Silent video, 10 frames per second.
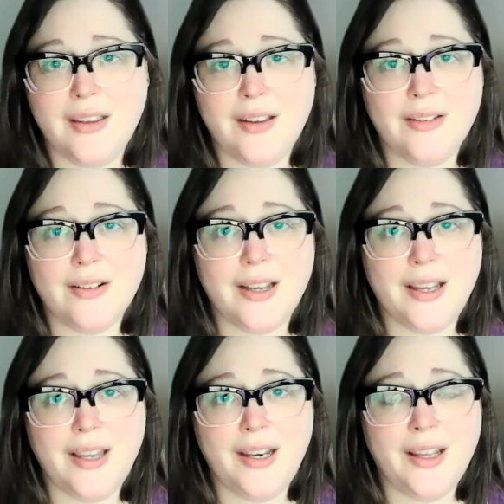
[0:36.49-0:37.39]
the other
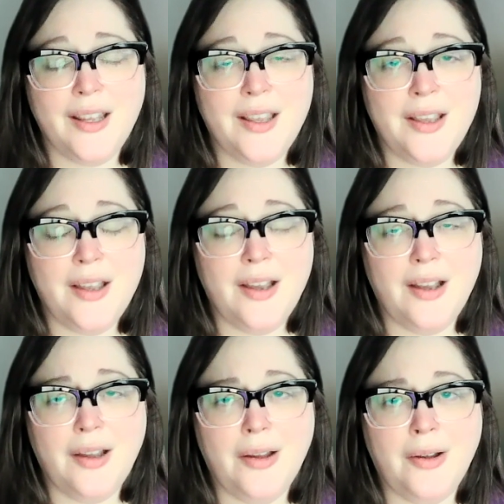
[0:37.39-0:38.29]
night.
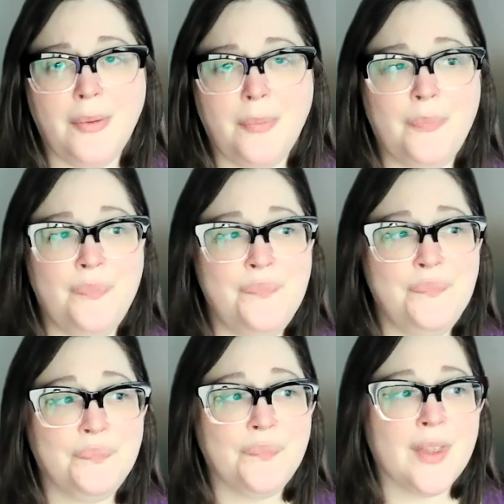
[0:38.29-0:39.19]
Um,
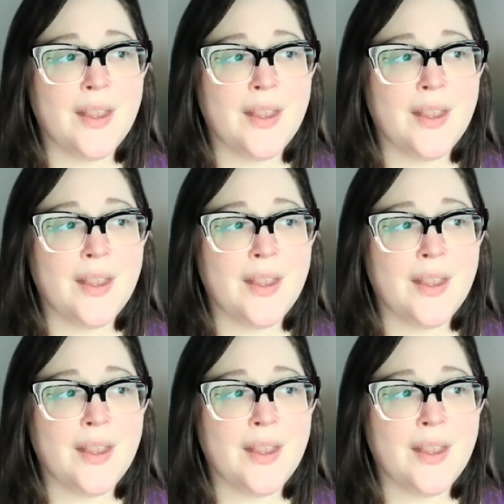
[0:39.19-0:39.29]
